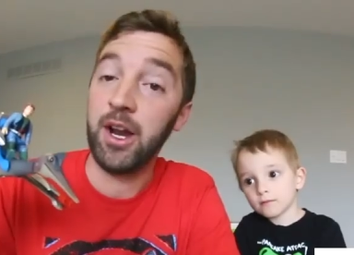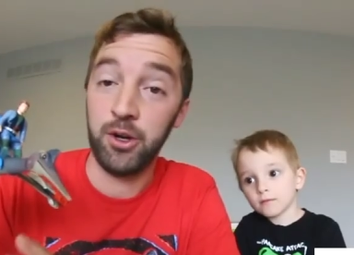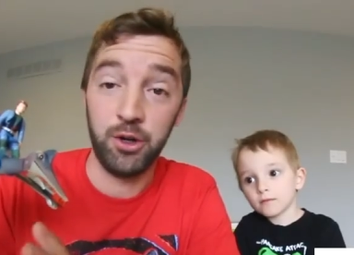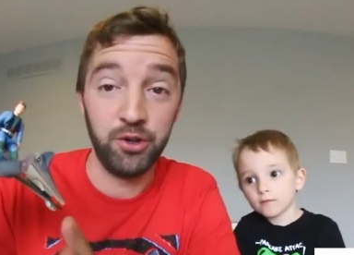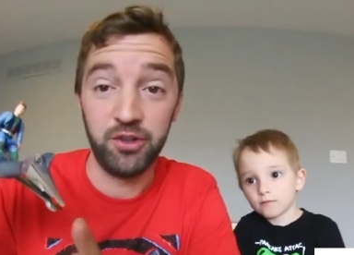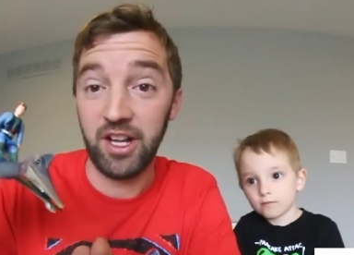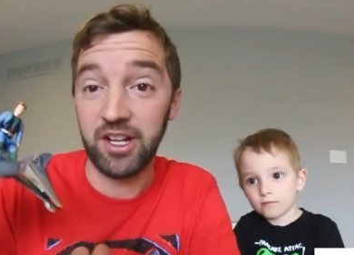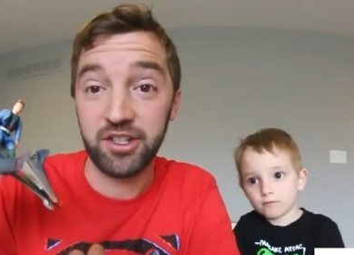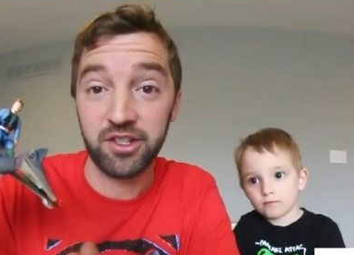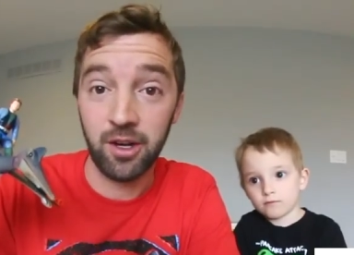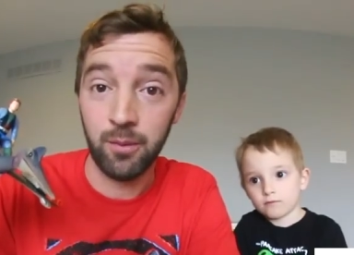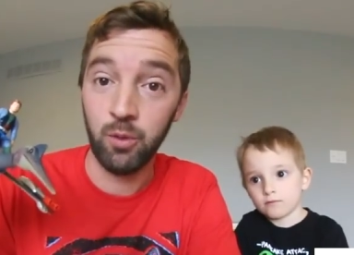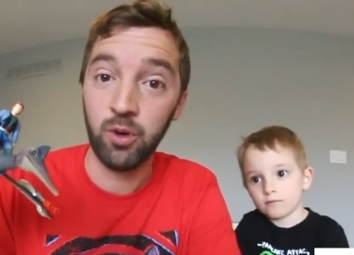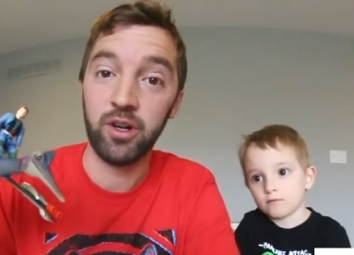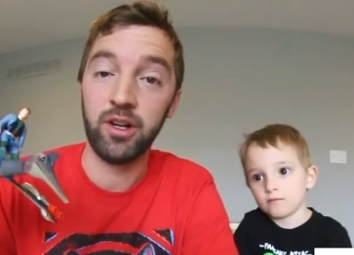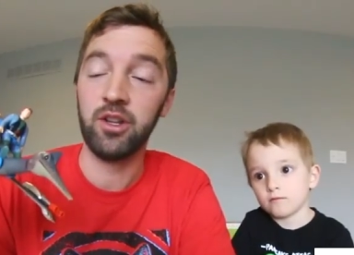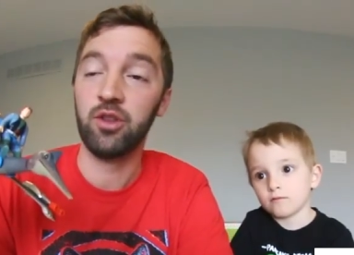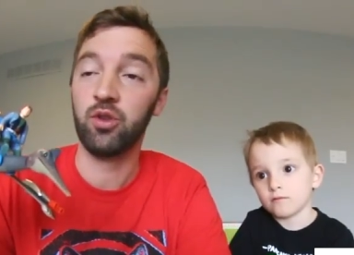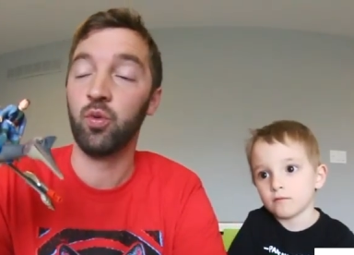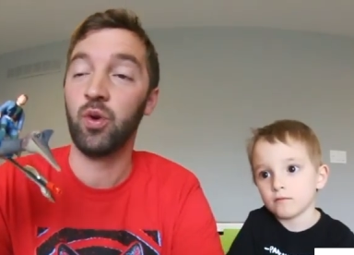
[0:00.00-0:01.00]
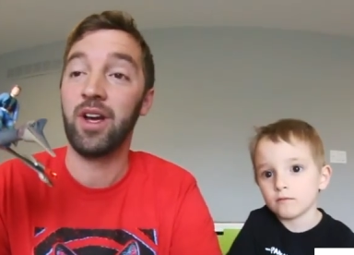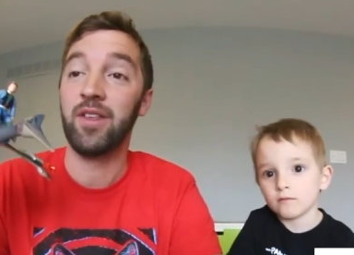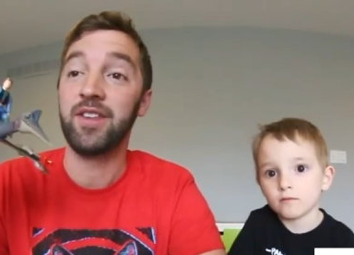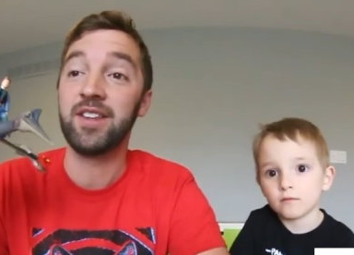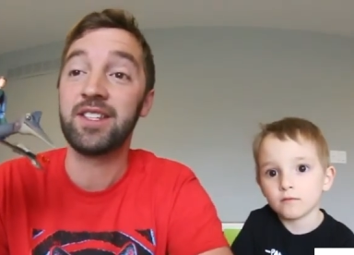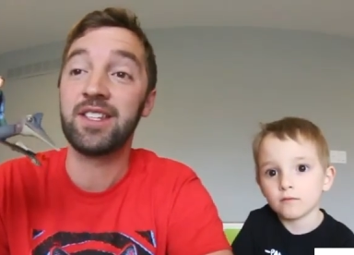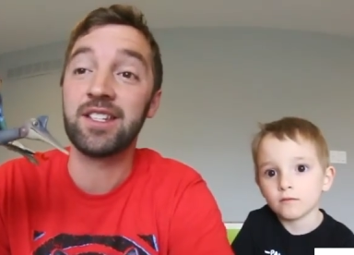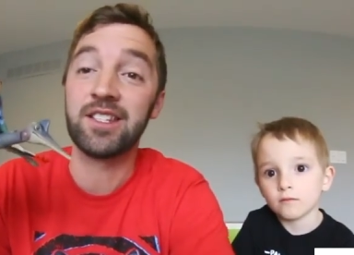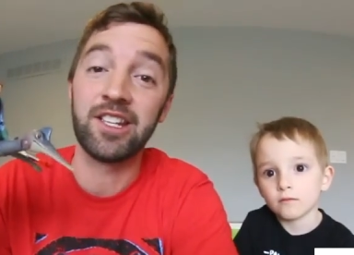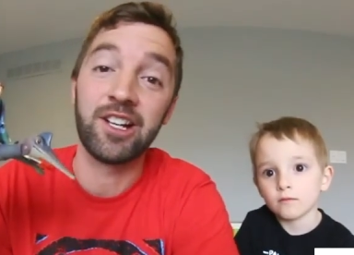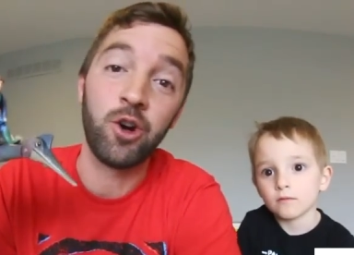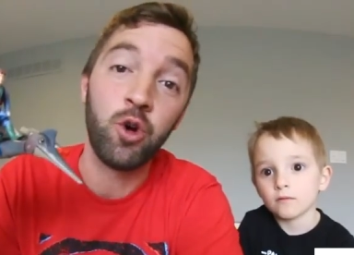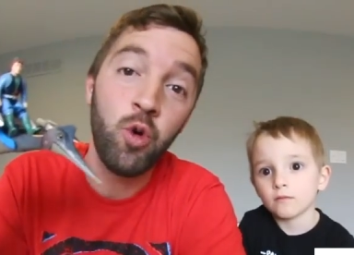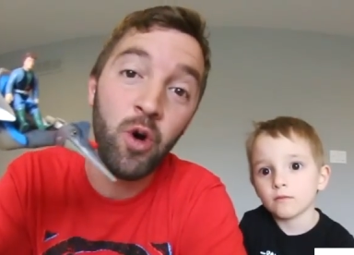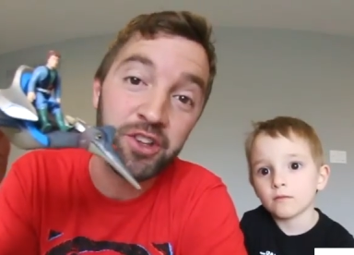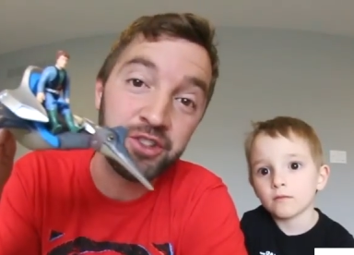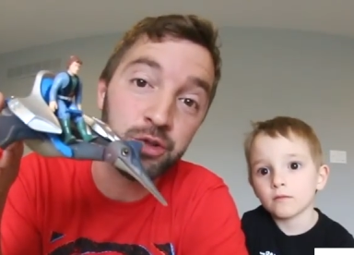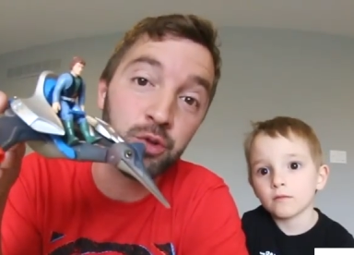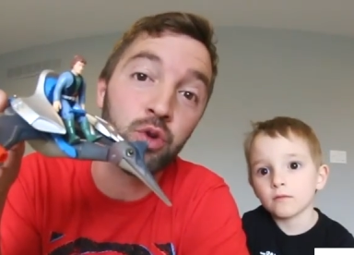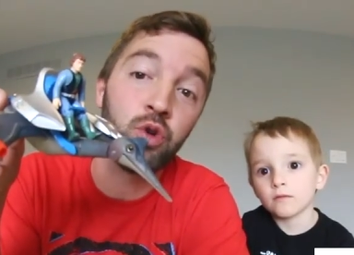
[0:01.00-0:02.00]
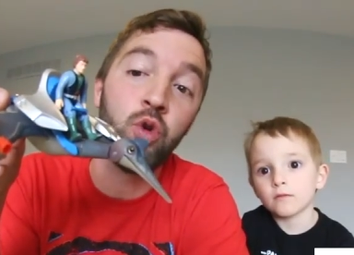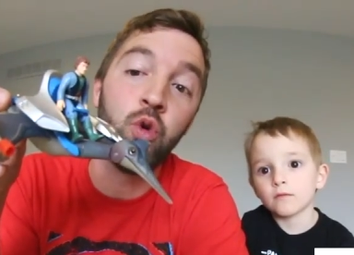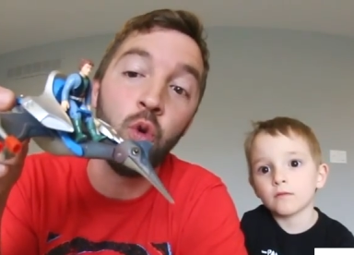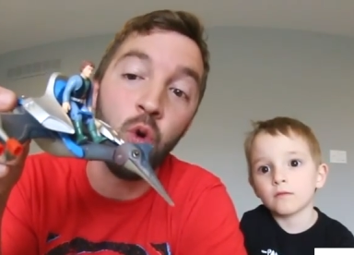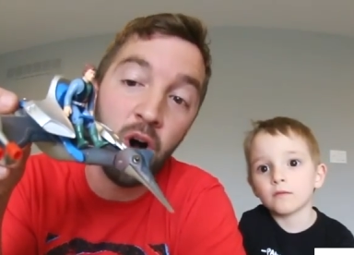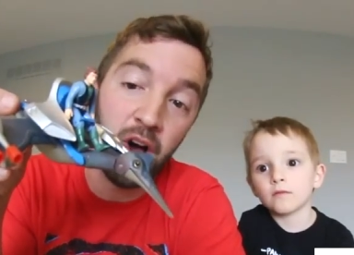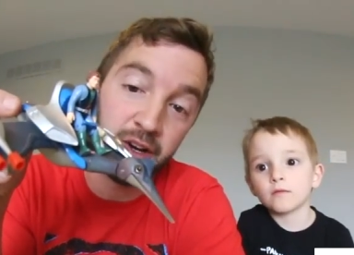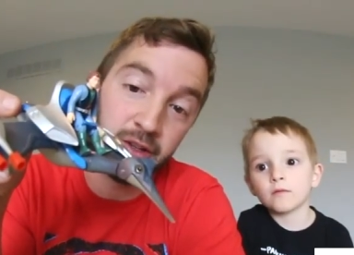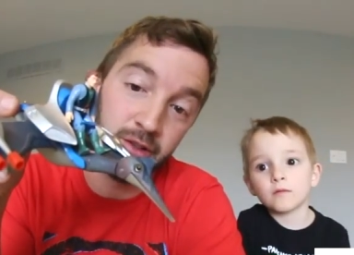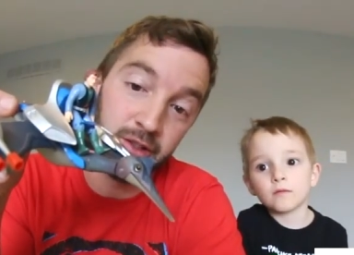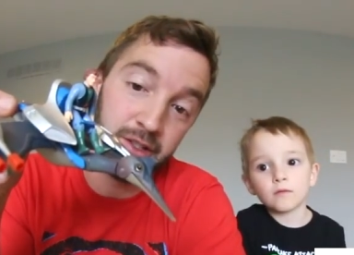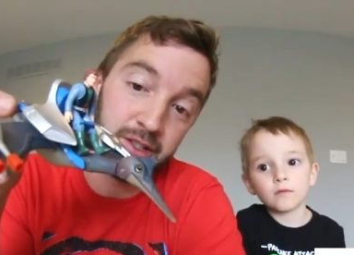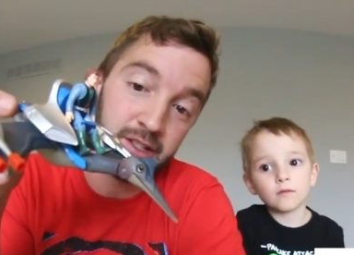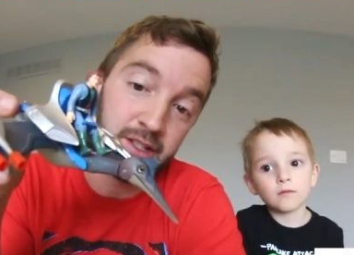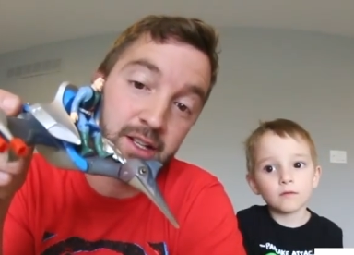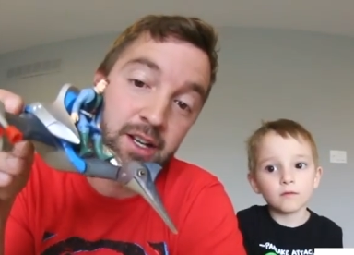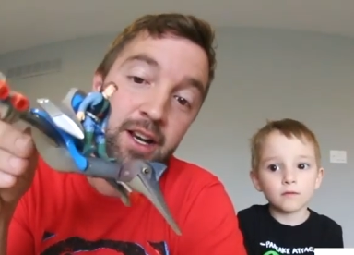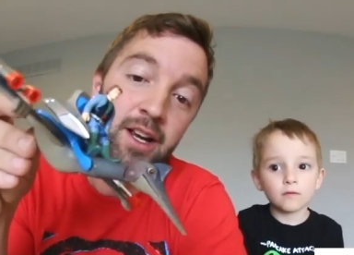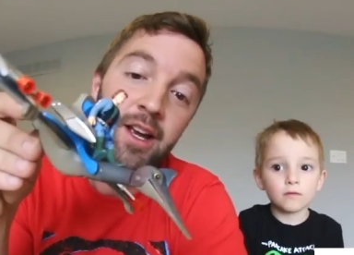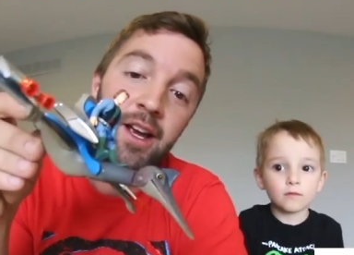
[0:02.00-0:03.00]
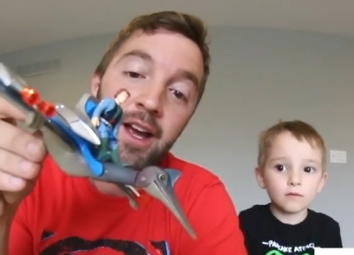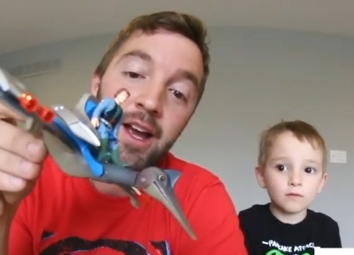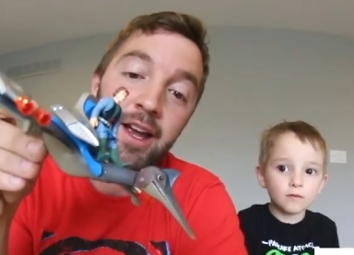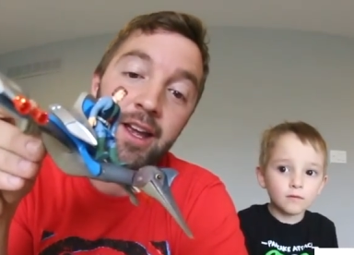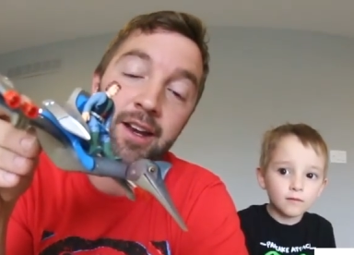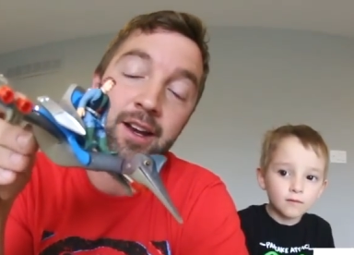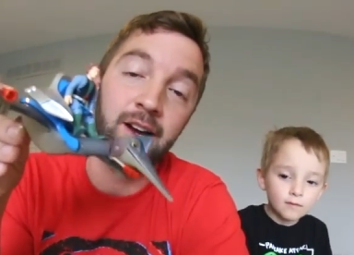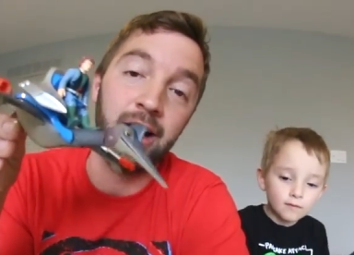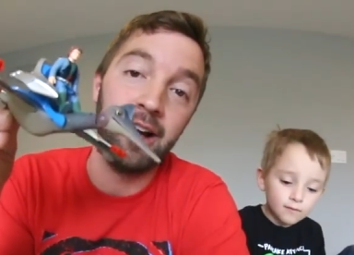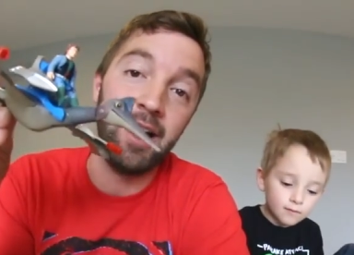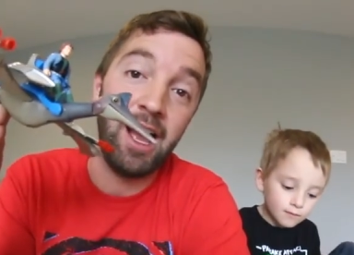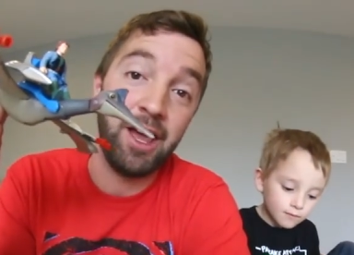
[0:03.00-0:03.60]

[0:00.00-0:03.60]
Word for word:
Speaker 1: I heard that somewhere. Either way, this is the Quetzalcoatlus, and uh,